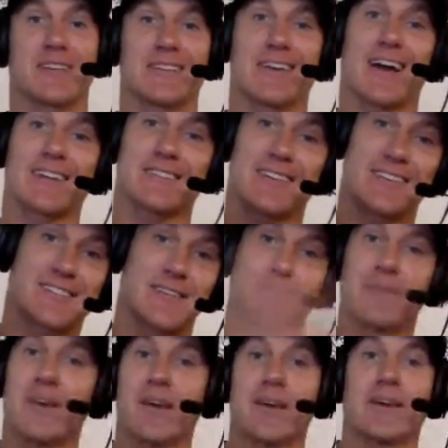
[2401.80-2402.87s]
And guys, like I said,
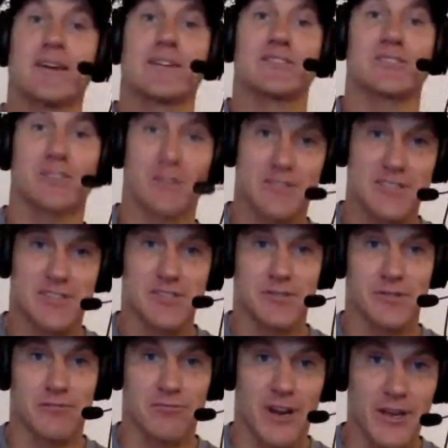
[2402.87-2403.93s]
start this year
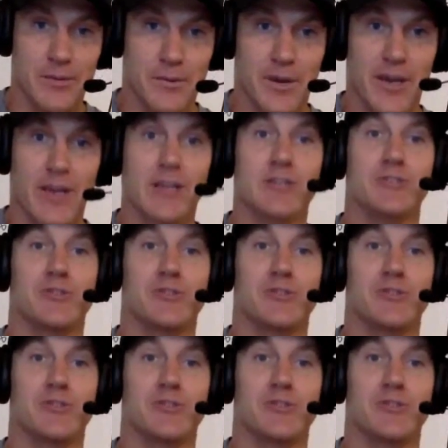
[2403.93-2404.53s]
the right way.